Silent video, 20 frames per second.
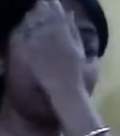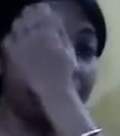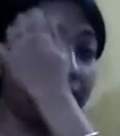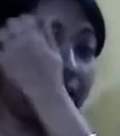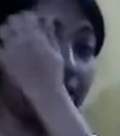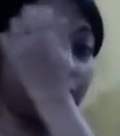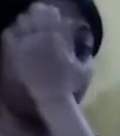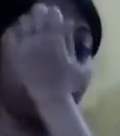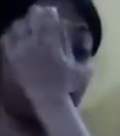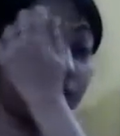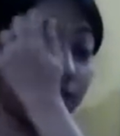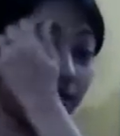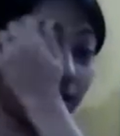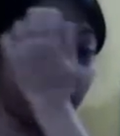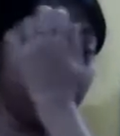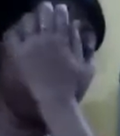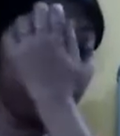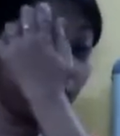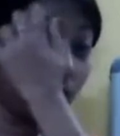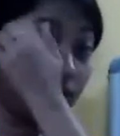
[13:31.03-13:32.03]
these two
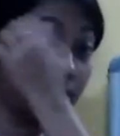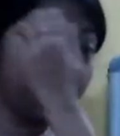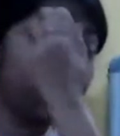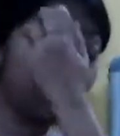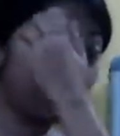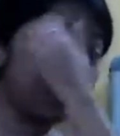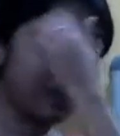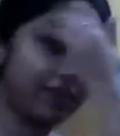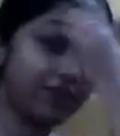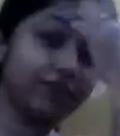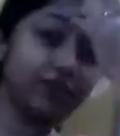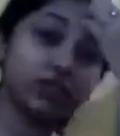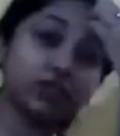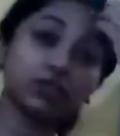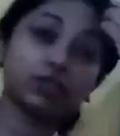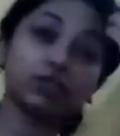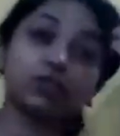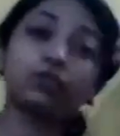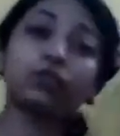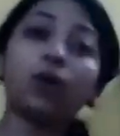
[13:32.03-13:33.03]
terms or these two
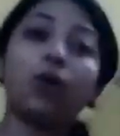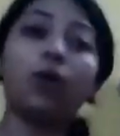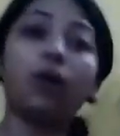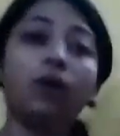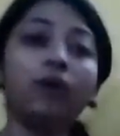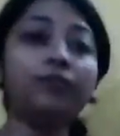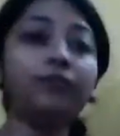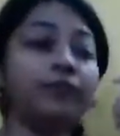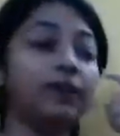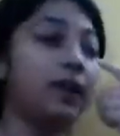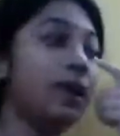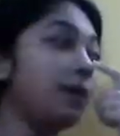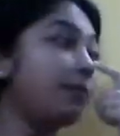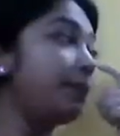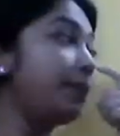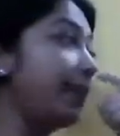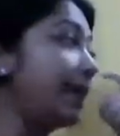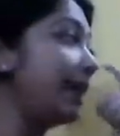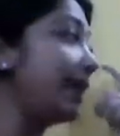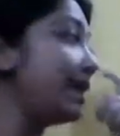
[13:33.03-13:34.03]
definitions of
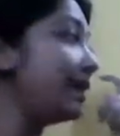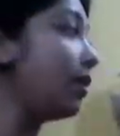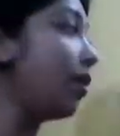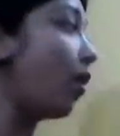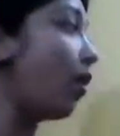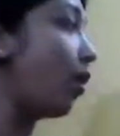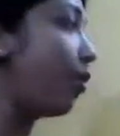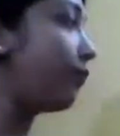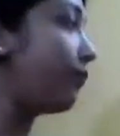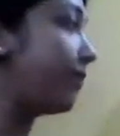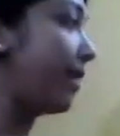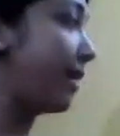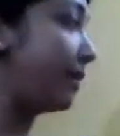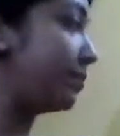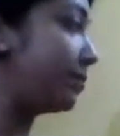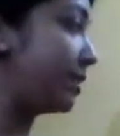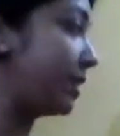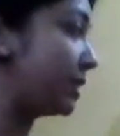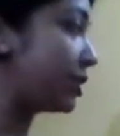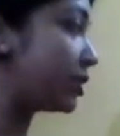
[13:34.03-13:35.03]
plane of
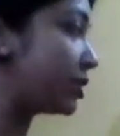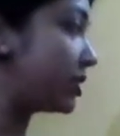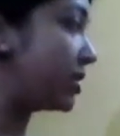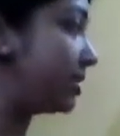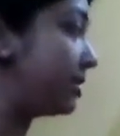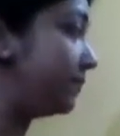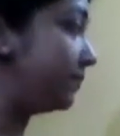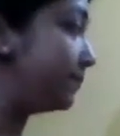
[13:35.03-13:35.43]
vibration